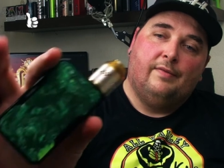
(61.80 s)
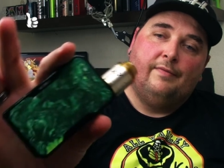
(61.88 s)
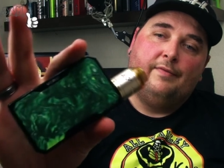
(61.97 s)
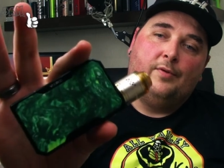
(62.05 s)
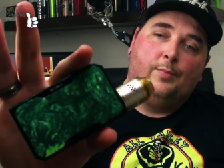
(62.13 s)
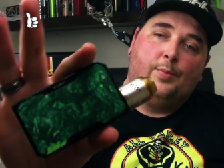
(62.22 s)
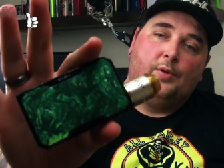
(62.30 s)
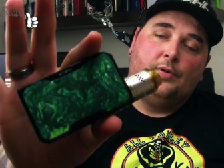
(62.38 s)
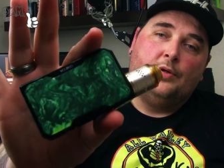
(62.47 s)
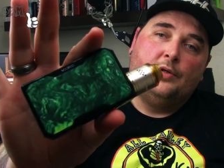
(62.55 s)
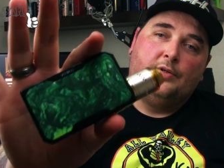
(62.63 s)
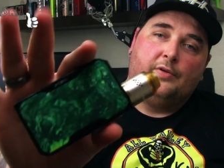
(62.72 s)
the
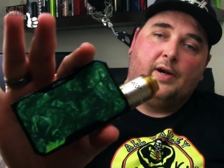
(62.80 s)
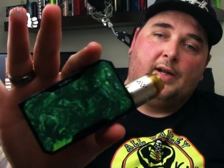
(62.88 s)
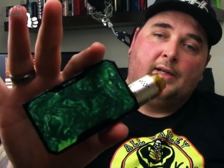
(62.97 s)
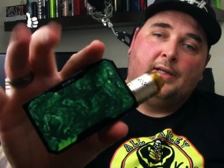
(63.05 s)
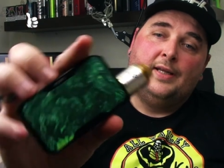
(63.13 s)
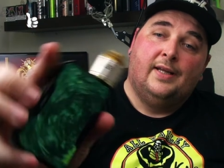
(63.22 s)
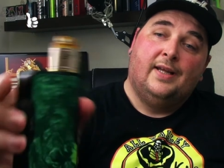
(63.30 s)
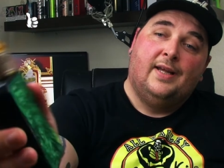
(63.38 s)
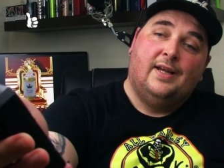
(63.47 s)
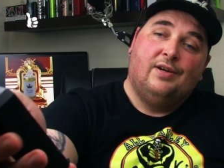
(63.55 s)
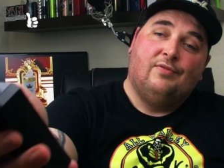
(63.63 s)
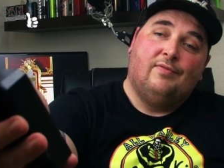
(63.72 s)
VooPoo Drag
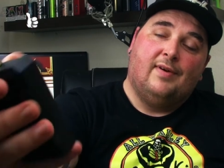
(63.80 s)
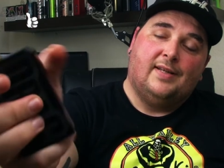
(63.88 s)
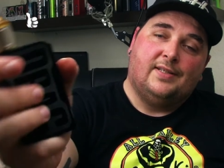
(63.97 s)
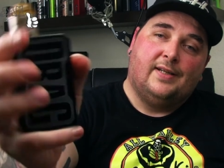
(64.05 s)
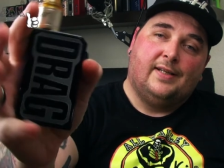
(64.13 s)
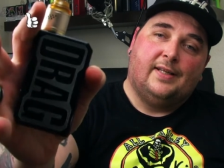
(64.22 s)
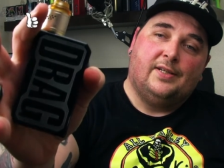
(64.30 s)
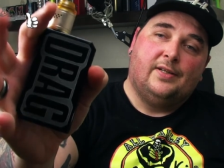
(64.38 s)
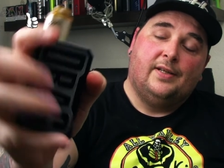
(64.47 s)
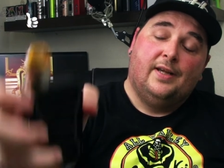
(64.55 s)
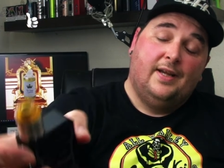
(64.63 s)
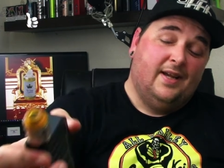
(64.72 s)
Resin Edition.